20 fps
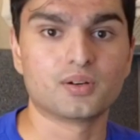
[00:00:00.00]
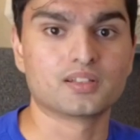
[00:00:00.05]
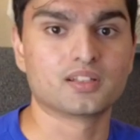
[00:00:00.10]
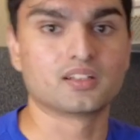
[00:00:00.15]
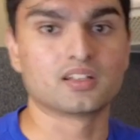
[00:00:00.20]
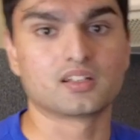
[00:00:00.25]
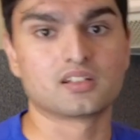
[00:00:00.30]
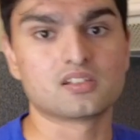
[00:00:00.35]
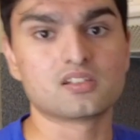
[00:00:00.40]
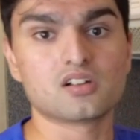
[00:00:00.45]
other
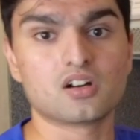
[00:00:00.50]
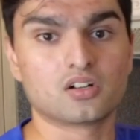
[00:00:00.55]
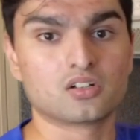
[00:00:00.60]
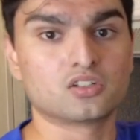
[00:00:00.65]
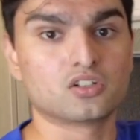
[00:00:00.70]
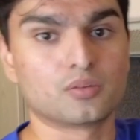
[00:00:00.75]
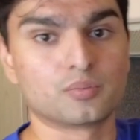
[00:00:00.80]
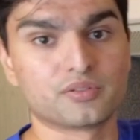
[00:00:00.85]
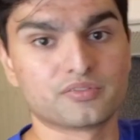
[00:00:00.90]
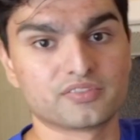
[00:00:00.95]
things on
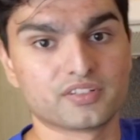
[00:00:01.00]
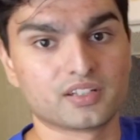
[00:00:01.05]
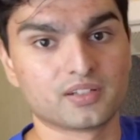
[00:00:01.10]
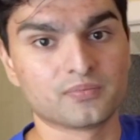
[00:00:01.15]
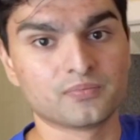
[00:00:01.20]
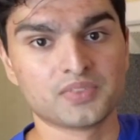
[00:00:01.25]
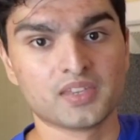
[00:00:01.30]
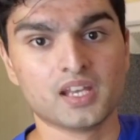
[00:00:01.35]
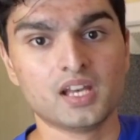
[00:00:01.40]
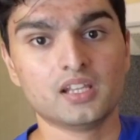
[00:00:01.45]
top of it.
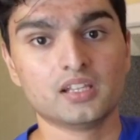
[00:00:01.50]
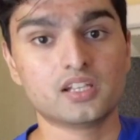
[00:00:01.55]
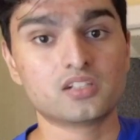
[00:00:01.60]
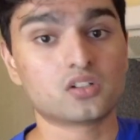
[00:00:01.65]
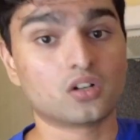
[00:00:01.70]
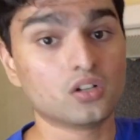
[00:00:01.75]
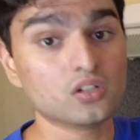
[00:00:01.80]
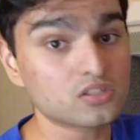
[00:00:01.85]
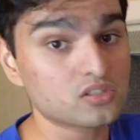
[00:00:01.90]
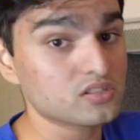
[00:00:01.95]
There's
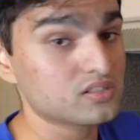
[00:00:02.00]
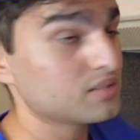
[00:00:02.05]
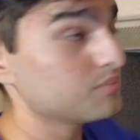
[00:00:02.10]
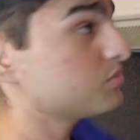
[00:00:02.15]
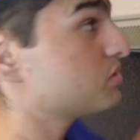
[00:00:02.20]
also some